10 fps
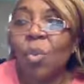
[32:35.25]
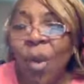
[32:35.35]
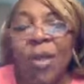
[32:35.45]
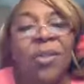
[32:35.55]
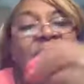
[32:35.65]

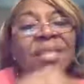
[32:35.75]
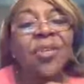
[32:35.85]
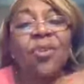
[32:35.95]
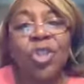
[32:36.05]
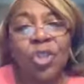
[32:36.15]
will
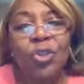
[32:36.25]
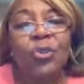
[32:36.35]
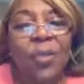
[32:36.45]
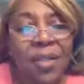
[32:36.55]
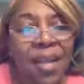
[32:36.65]
still
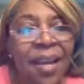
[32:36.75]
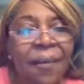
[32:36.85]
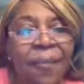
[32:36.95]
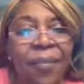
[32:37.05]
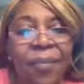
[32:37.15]
choose
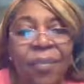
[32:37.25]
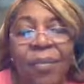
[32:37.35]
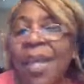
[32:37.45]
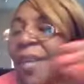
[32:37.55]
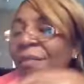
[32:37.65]
them
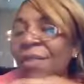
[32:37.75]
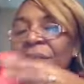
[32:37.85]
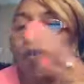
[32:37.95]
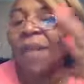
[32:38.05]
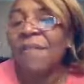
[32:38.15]

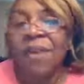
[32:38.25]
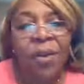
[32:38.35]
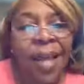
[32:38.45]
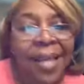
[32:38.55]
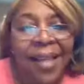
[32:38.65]
even though they
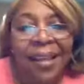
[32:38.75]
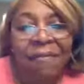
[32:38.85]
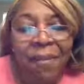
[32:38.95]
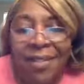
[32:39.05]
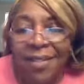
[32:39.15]
feel like
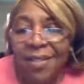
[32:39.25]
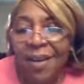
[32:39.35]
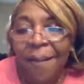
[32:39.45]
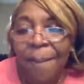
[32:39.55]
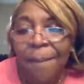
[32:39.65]
they've
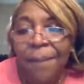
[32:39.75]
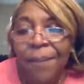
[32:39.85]
messed up.